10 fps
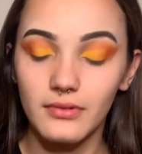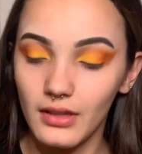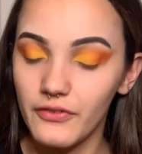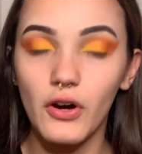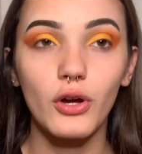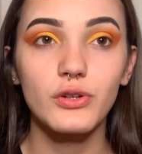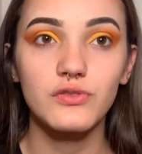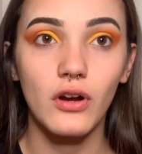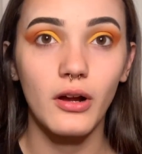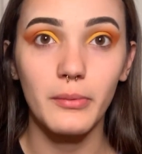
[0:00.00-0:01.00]
If all goes
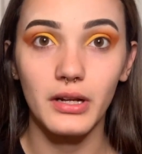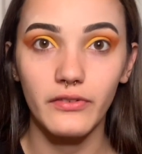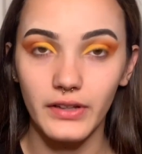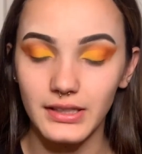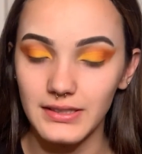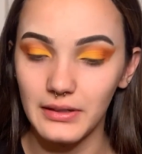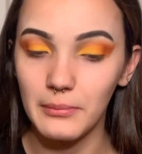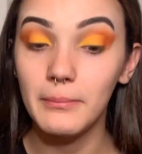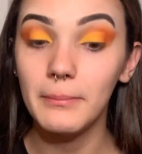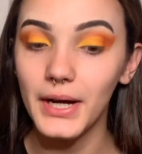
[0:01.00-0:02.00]
wrong, I'm gonna fix it,
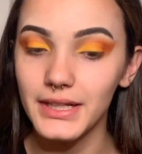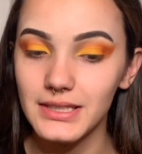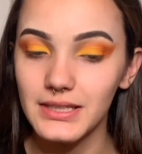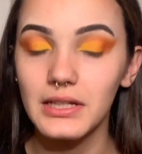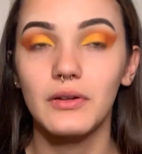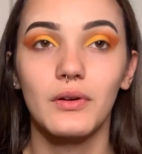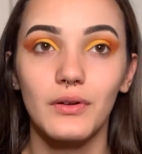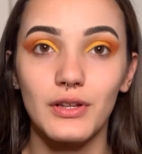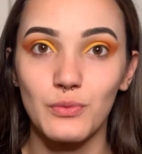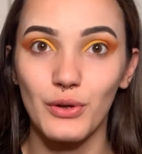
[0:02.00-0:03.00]
but
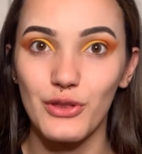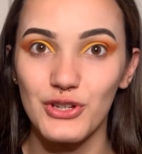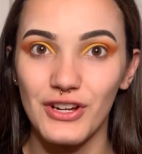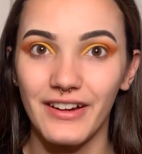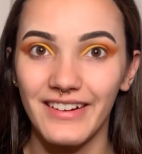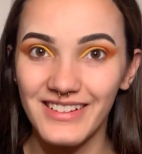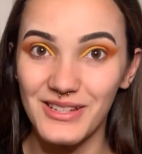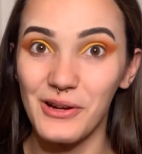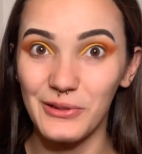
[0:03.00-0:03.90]
it's worth a shot, so